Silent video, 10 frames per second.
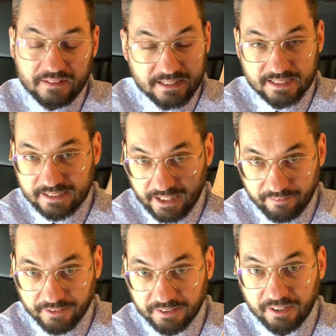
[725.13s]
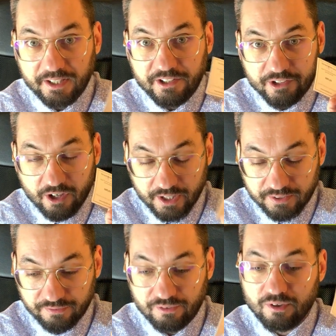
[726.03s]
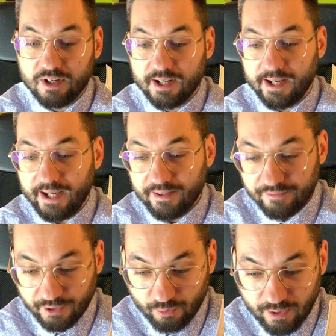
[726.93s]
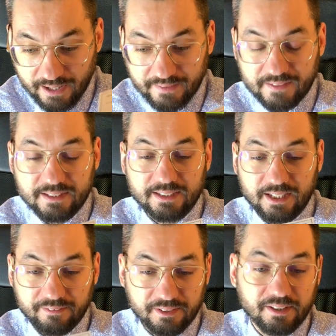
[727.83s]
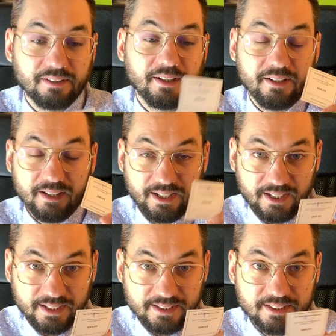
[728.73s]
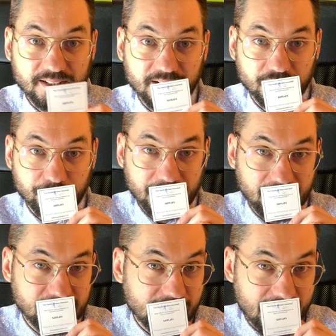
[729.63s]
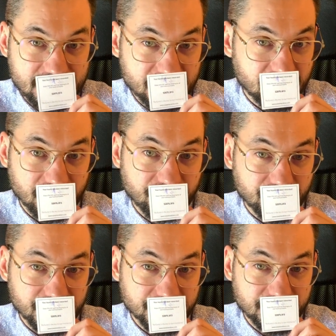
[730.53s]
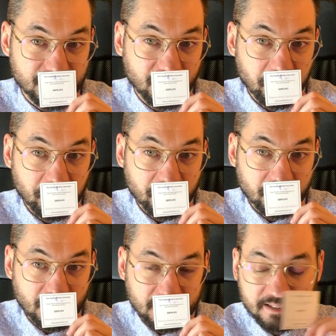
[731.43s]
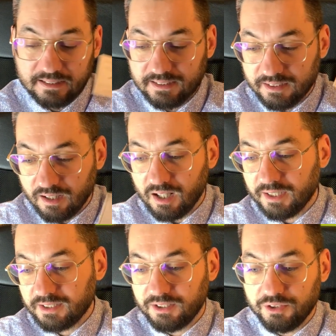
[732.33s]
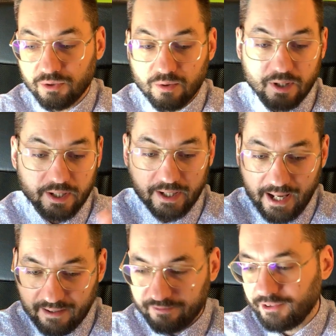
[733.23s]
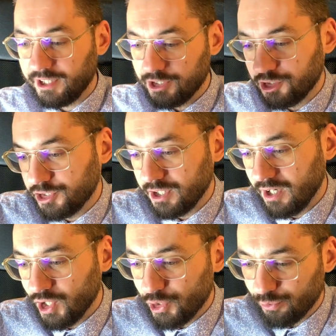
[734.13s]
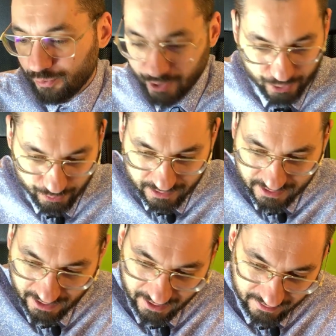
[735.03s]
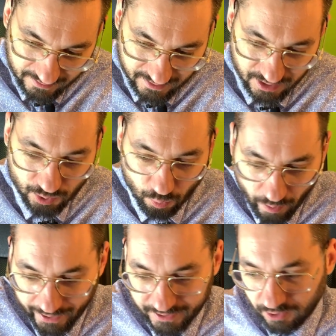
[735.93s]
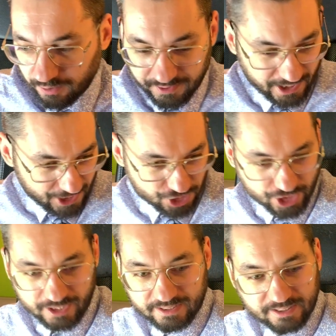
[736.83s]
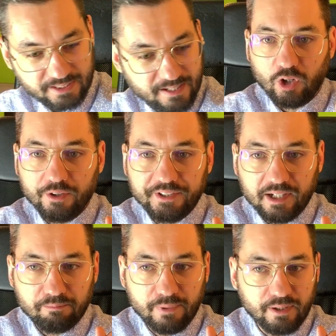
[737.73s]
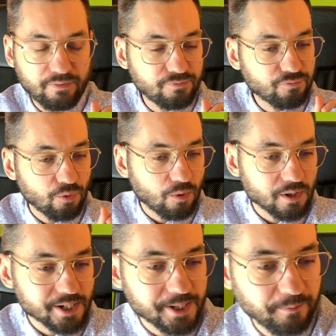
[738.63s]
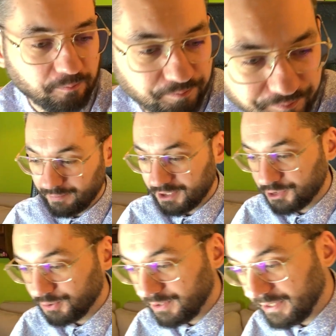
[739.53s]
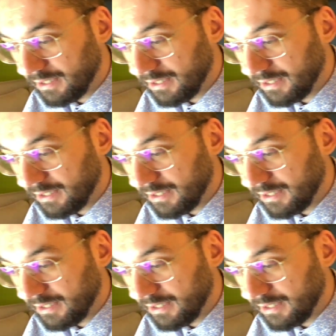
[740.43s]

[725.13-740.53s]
this is definitely not for everyone. This definitely needs to be tested first. This is not your average rose scent. This is quite audacious. On number 4, Patchouli